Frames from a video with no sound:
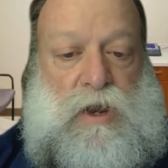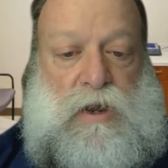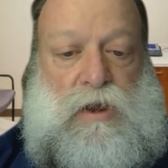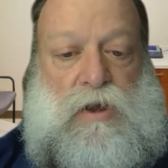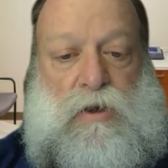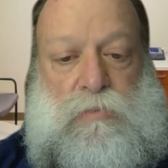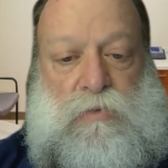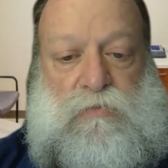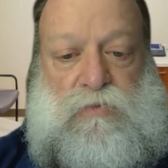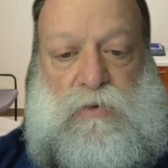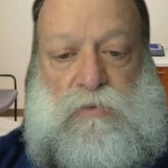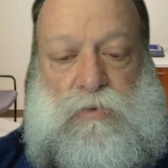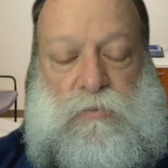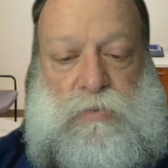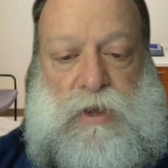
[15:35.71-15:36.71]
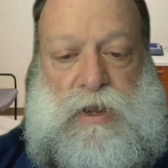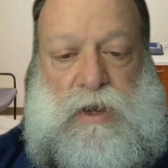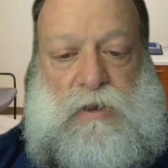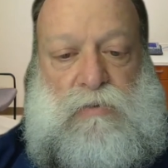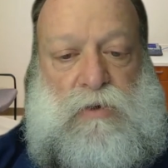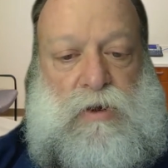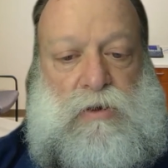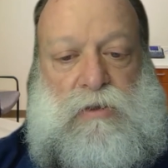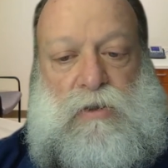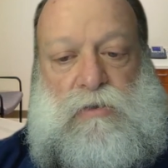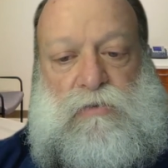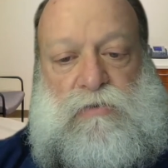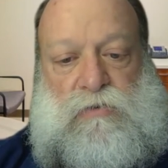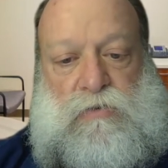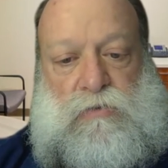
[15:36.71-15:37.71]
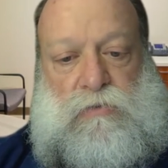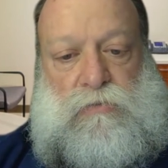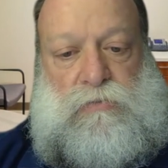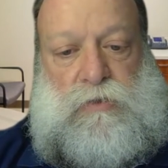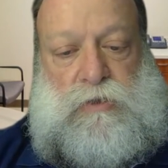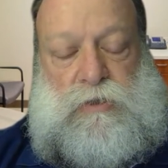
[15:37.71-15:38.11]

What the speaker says: to go before we'll be anywhere close to